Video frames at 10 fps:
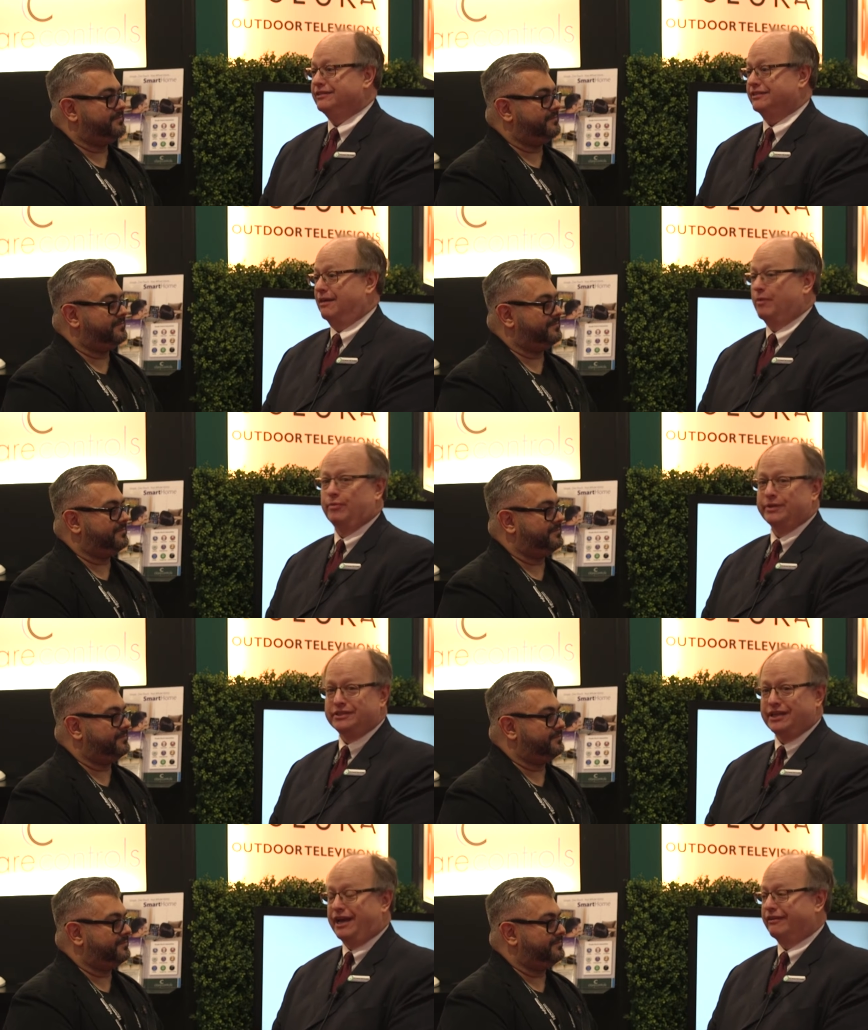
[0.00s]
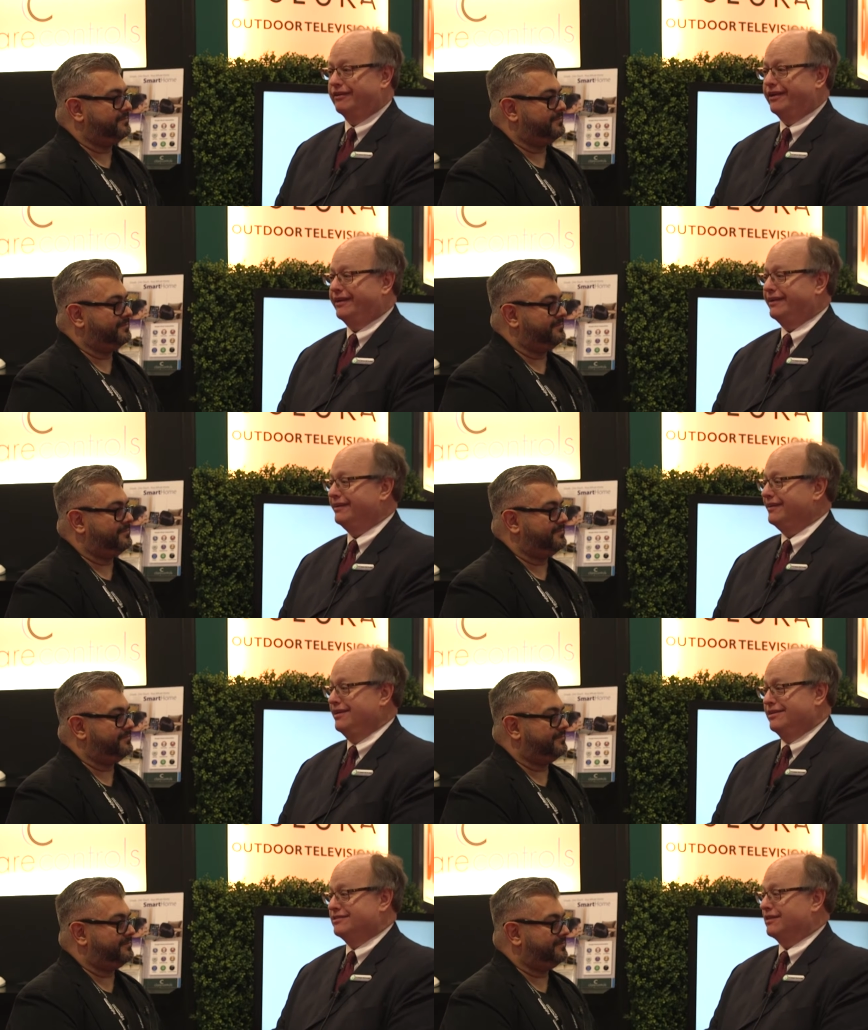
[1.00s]
Speaker 1: some open Saturday,
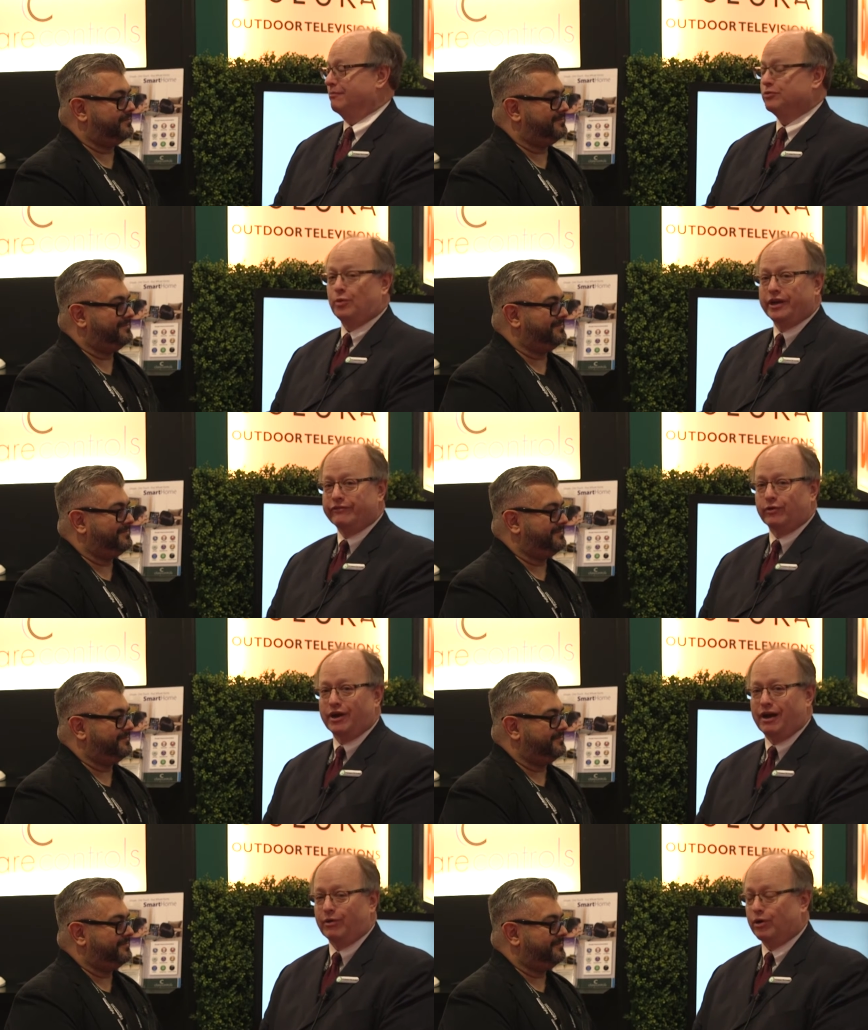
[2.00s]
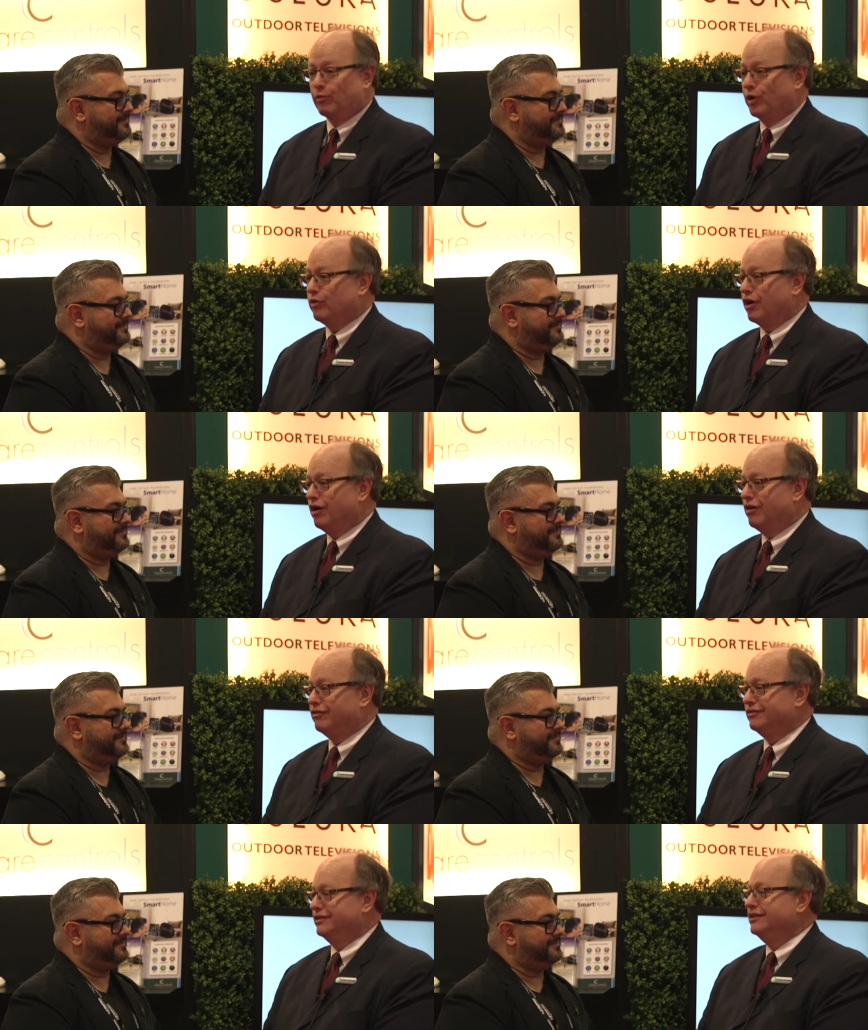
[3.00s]
some 24 hour will
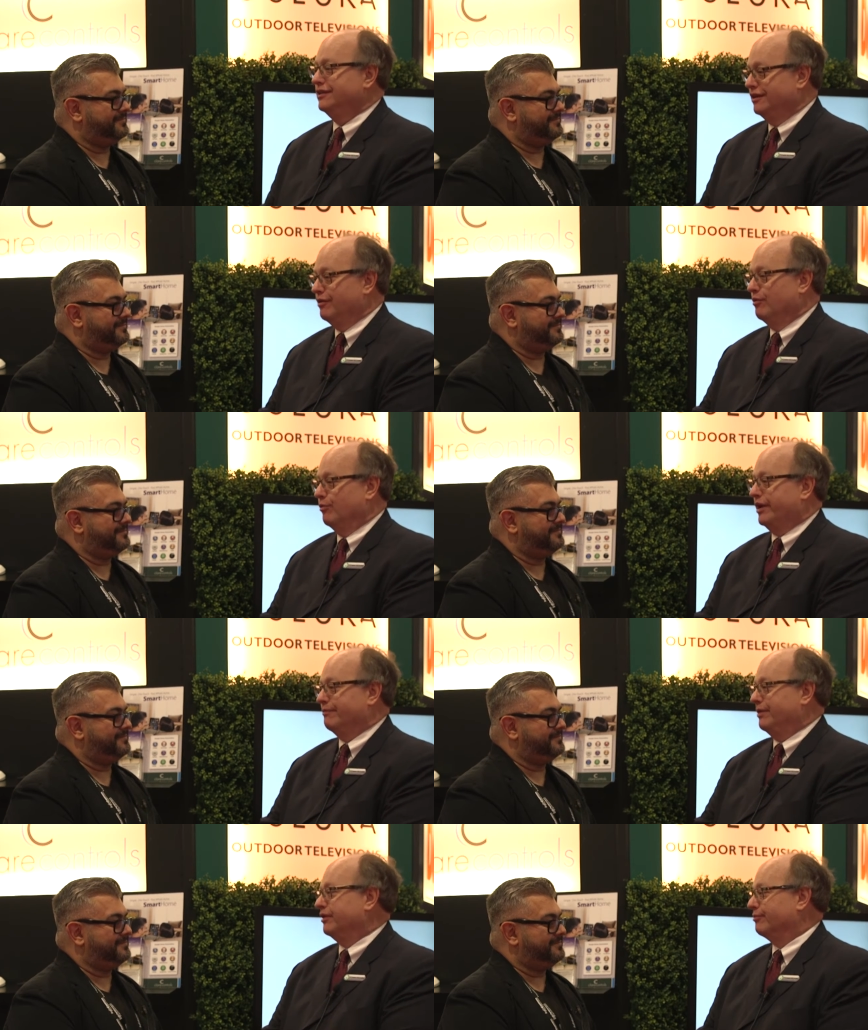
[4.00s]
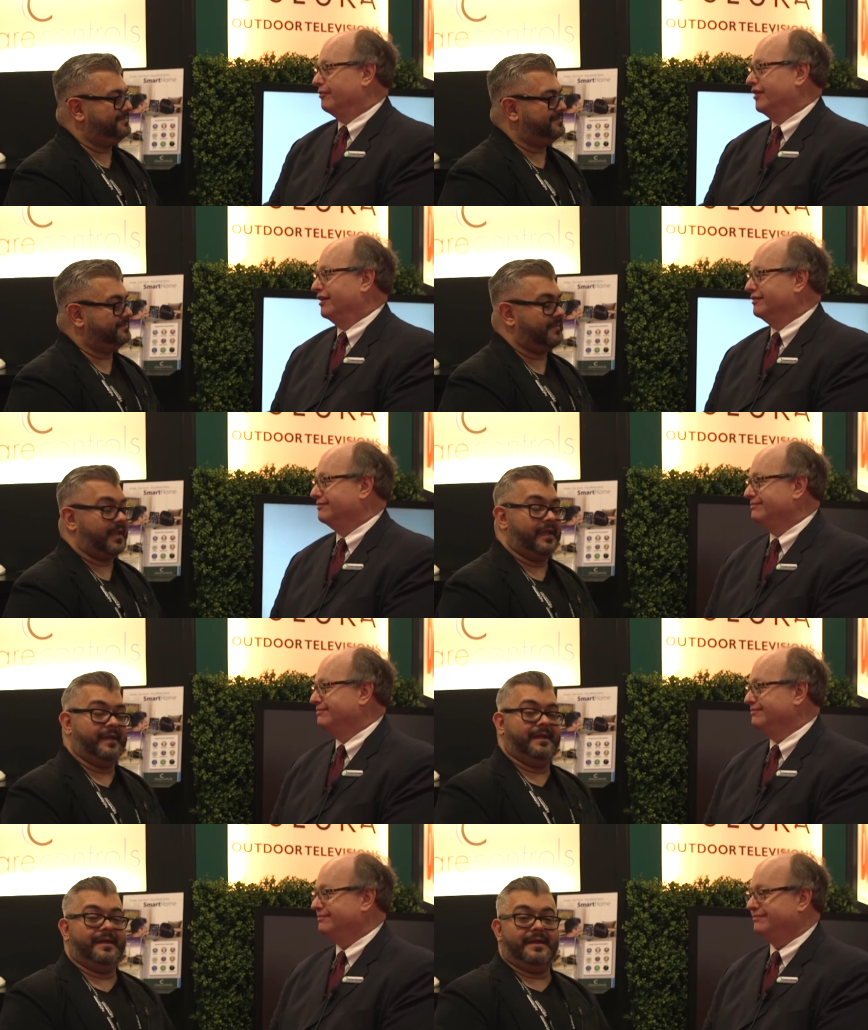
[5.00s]
call.
Speaker 2: We can be your provider.
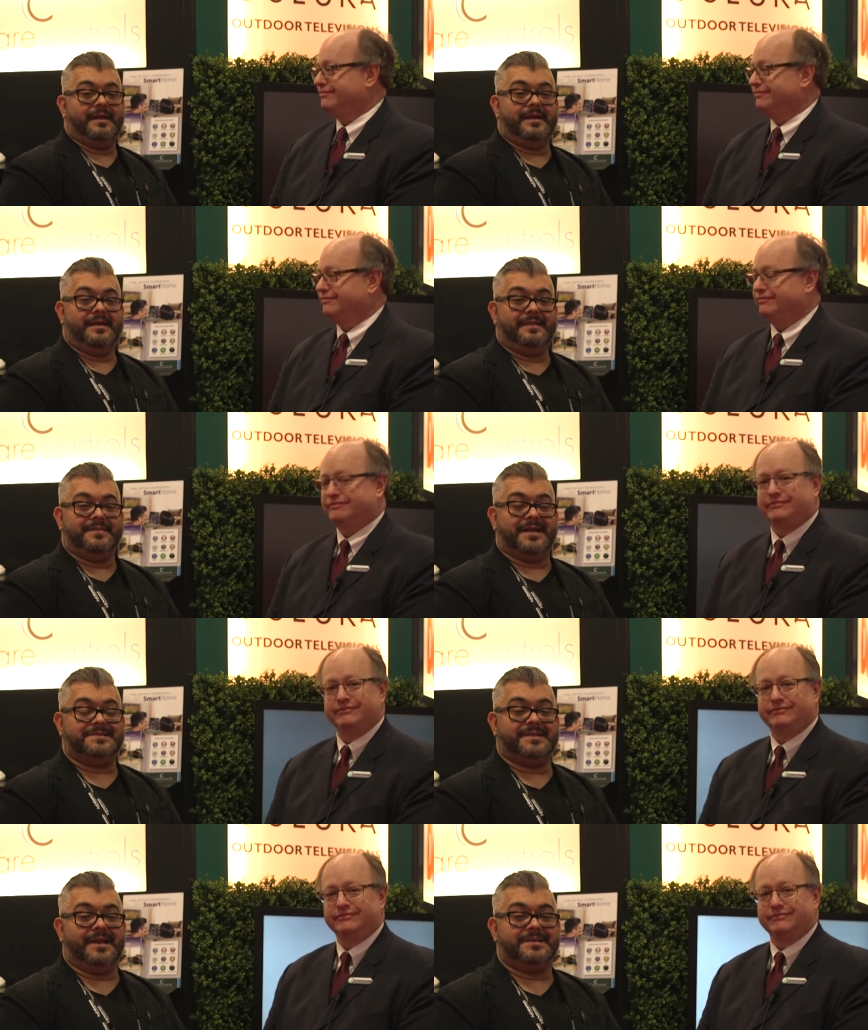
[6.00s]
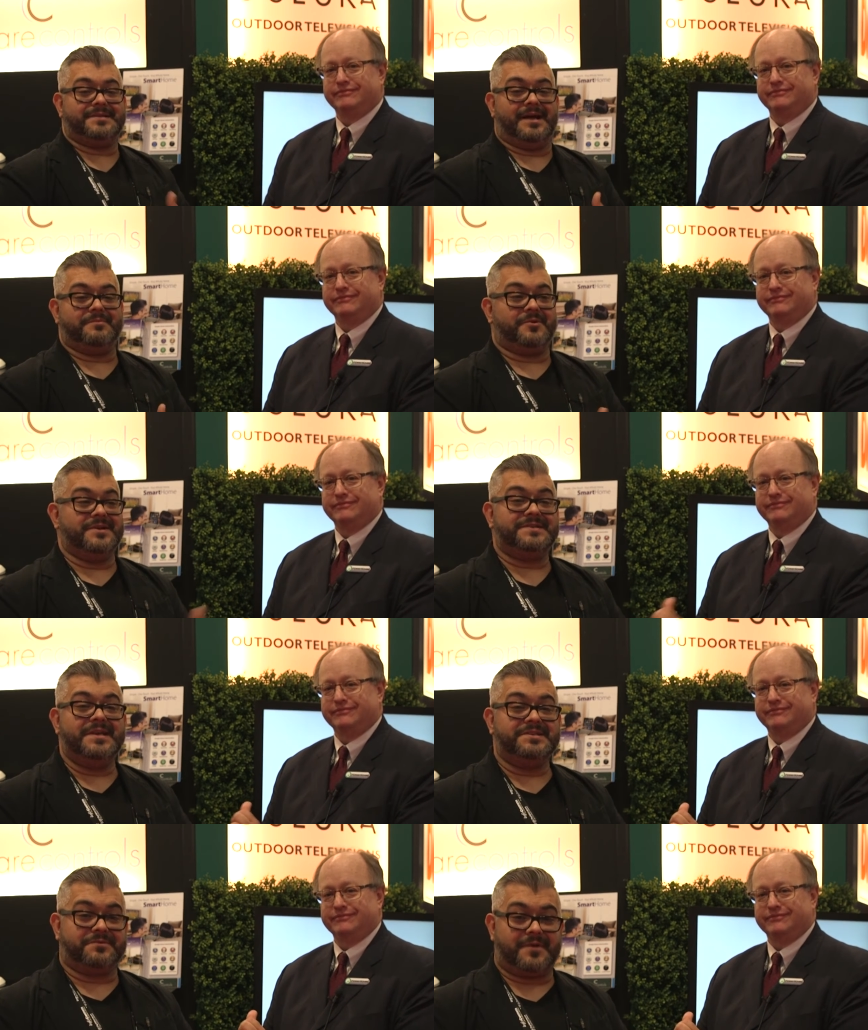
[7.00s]
That's Dennis. I'm Chris.
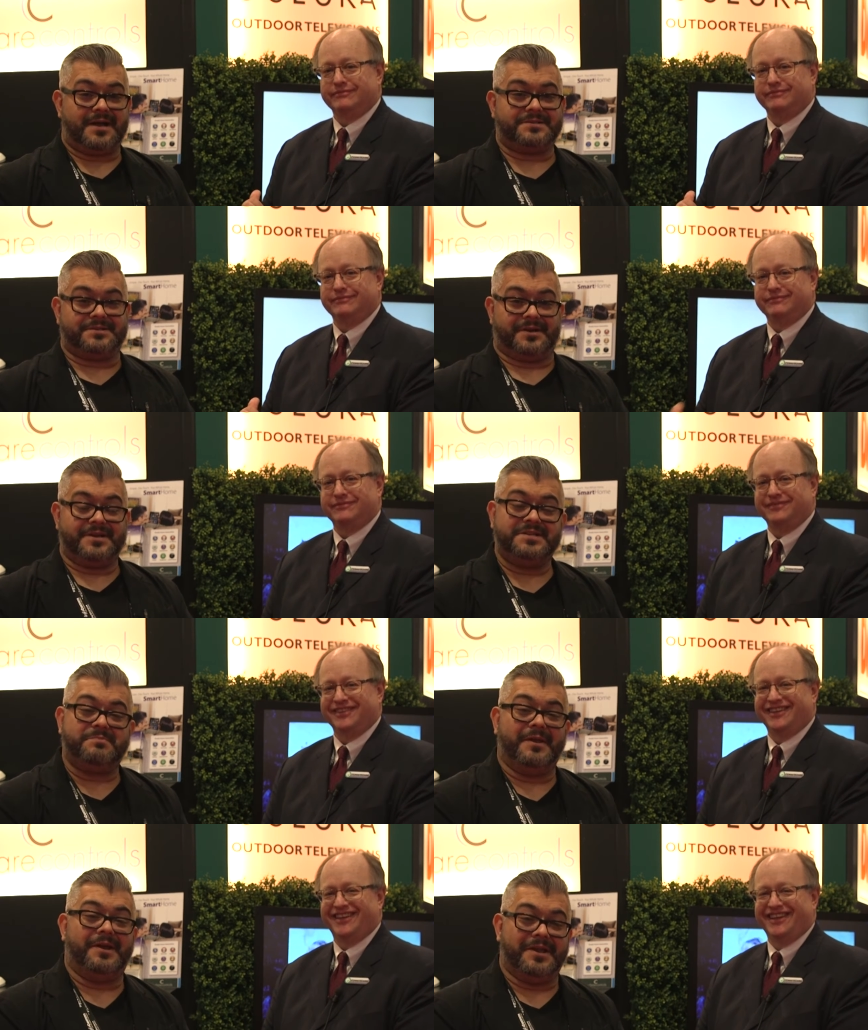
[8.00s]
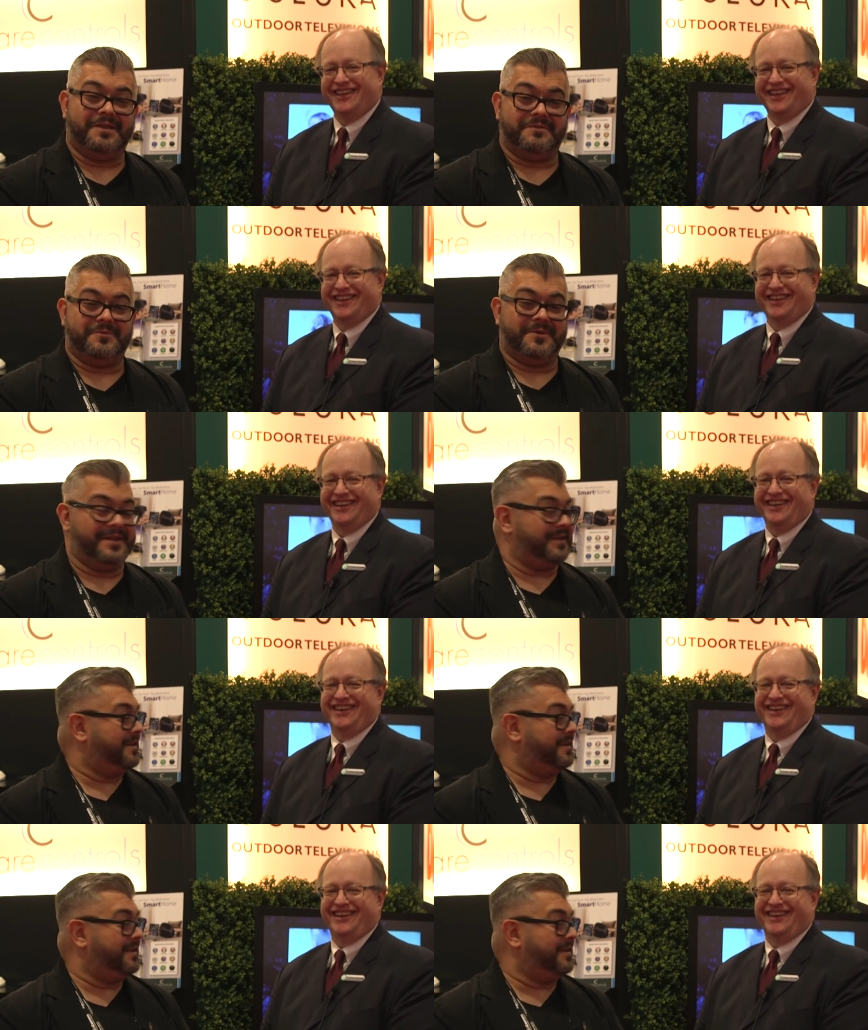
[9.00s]
He's a rock star. He's been on AV Week.